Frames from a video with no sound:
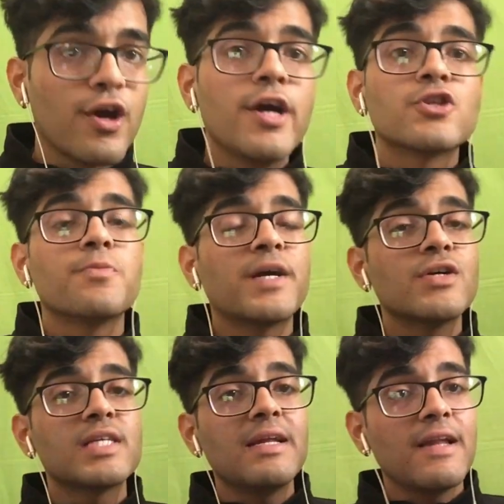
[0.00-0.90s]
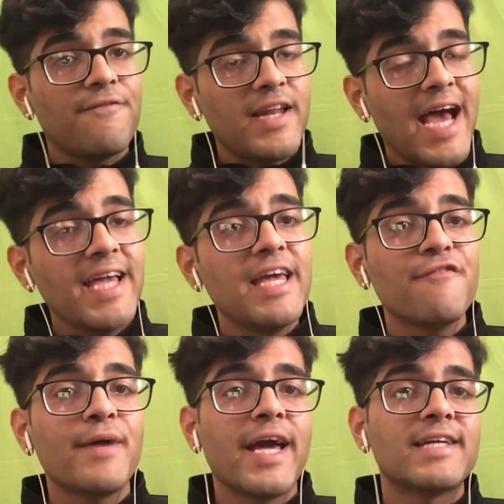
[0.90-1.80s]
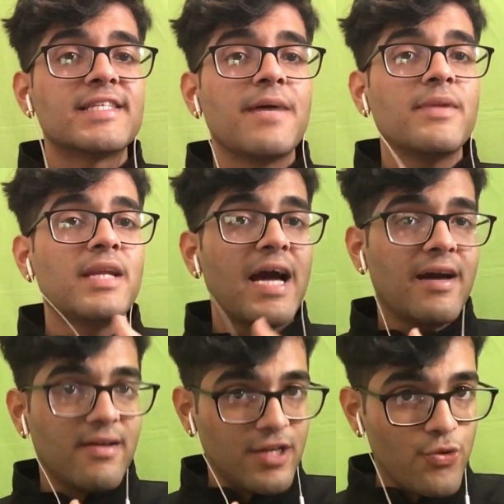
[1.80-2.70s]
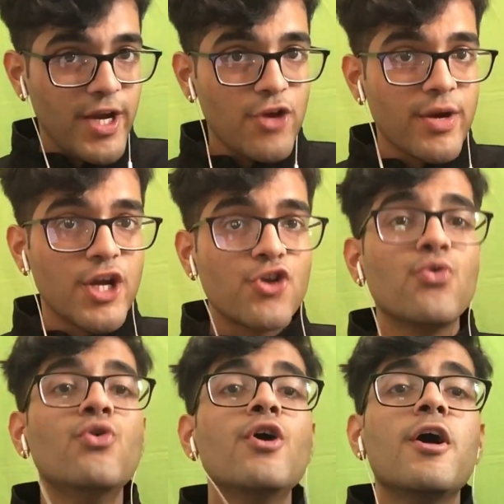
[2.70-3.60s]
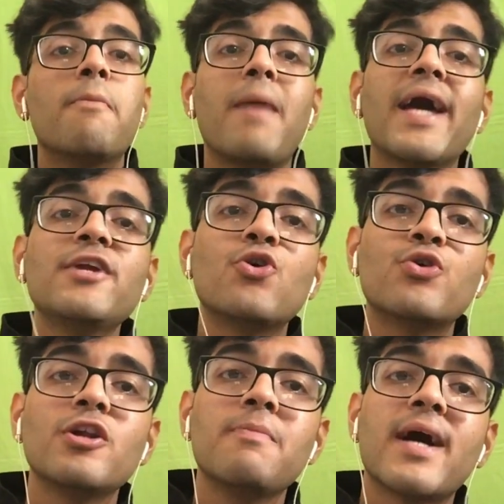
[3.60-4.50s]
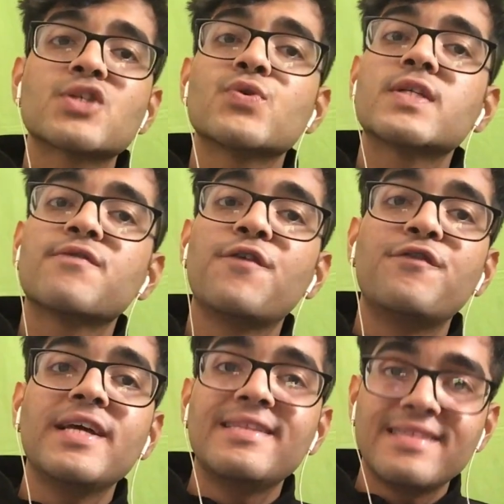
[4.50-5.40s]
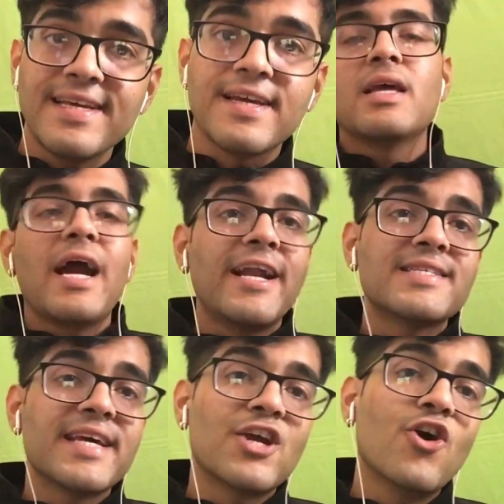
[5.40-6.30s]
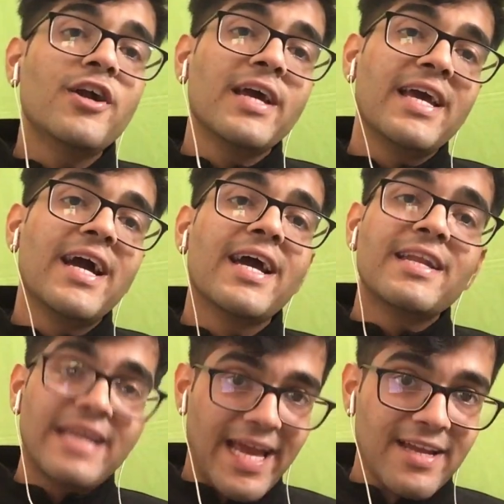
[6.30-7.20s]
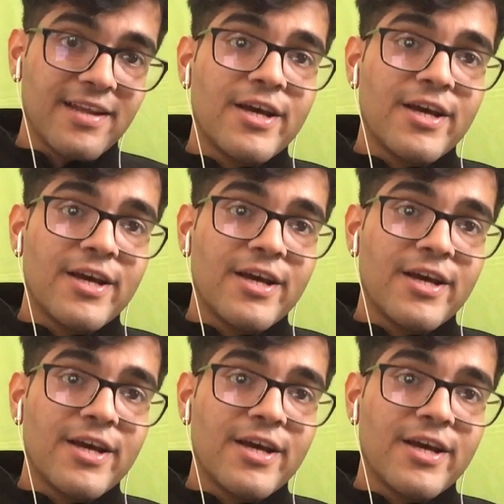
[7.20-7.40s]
So because in when I gave my exam in uh, 2022, my total marks was 53 and I secured AIR 9.